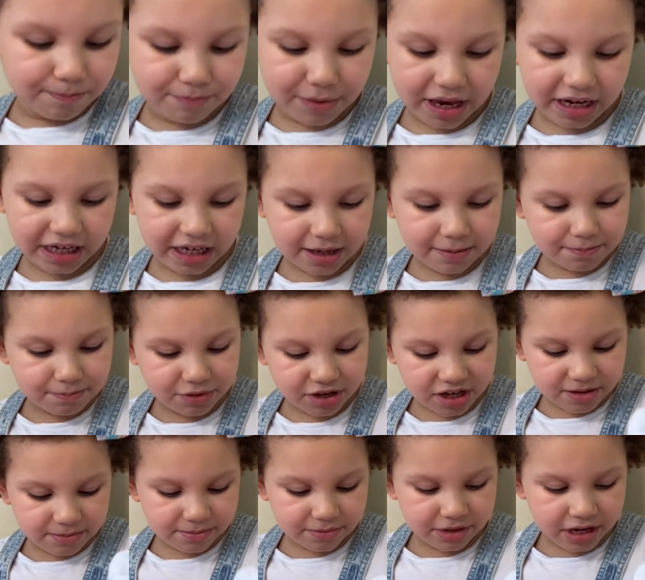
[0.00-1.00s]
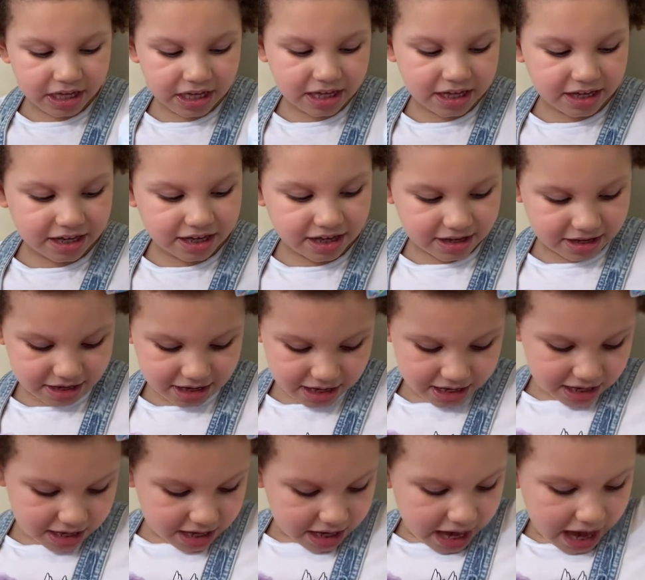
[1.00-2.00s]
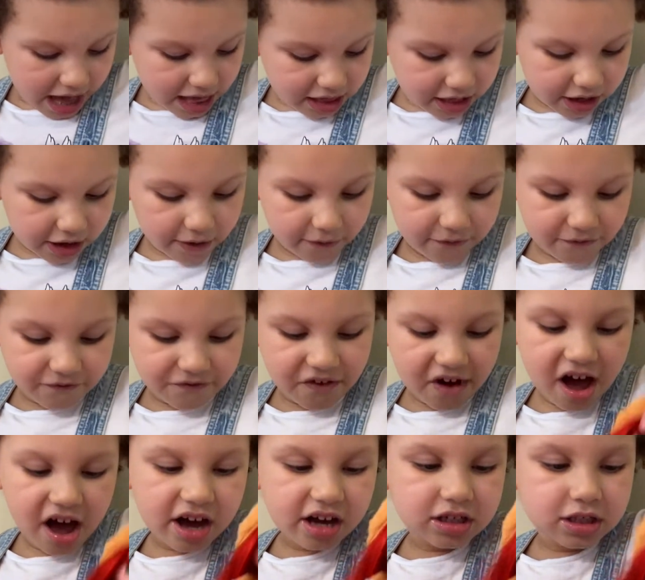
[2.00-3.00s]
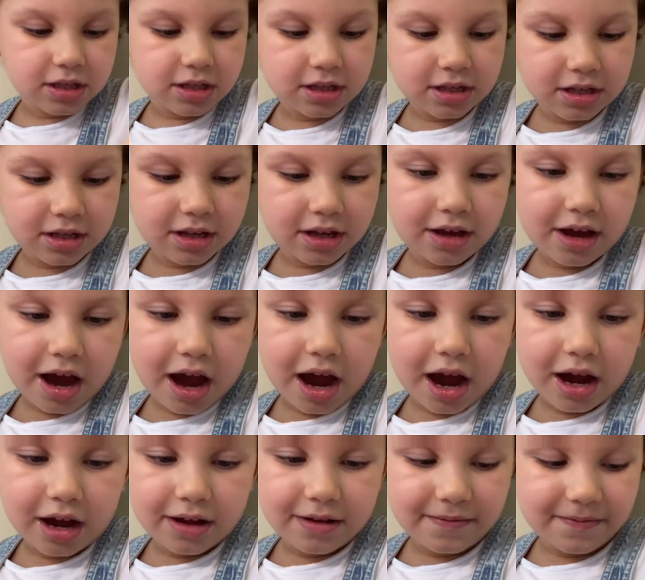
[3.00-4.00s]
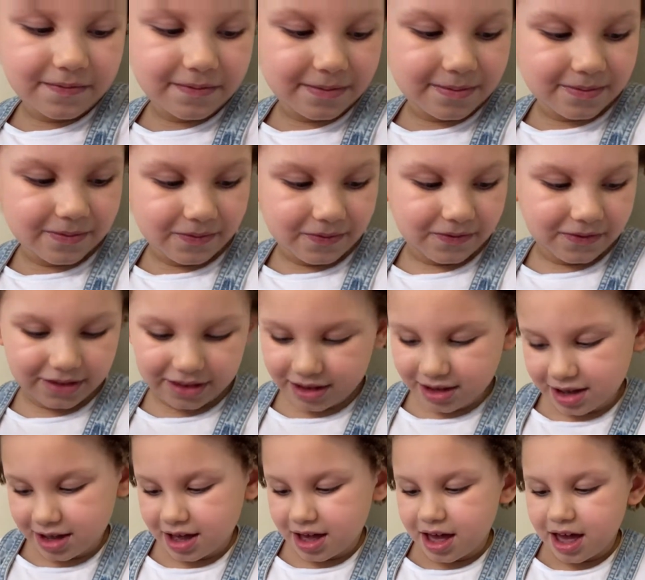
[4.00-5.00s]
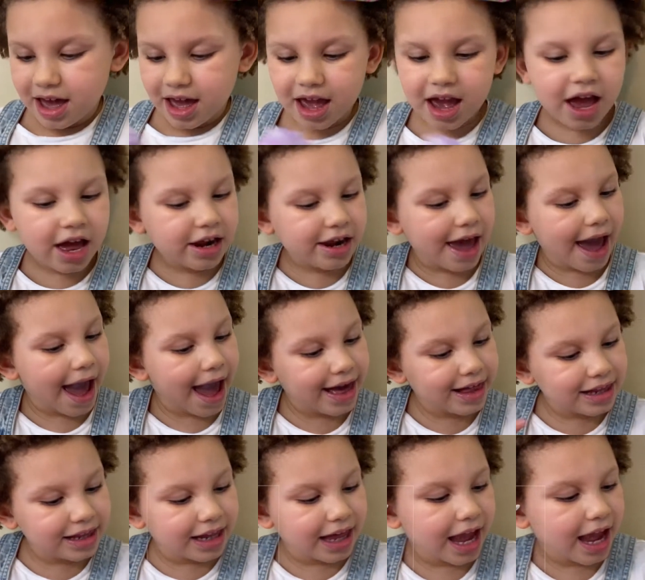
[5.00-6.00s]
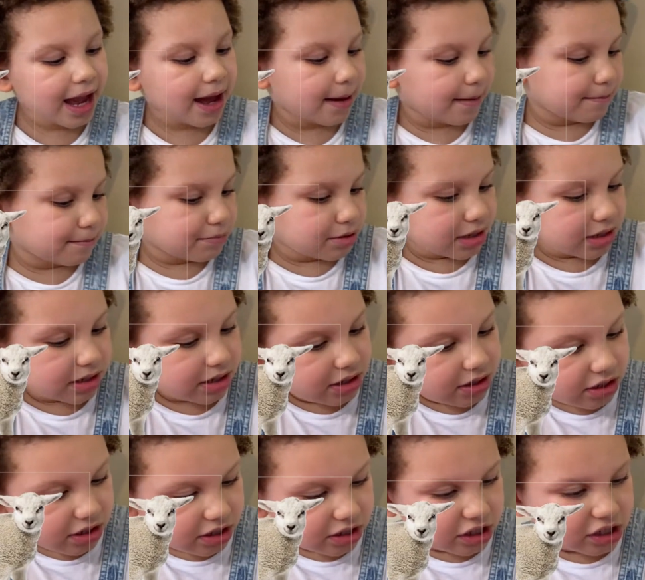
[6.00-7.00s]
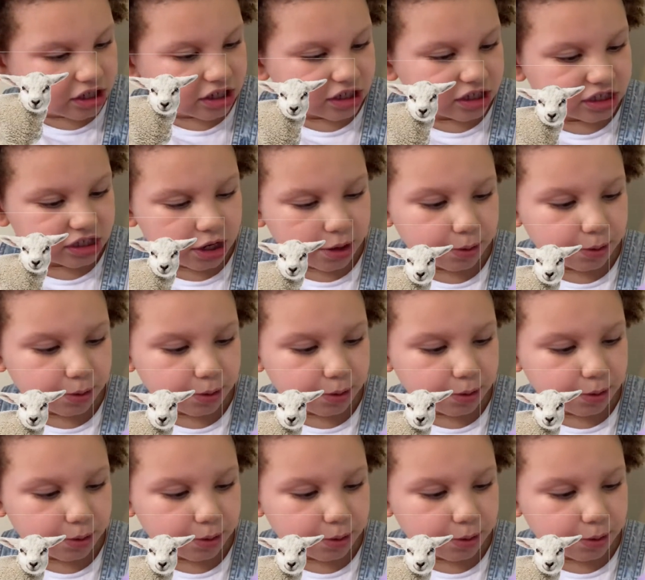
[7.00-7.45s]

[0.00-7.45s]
bunny, wing wing, a little fox, and a lamb. She's so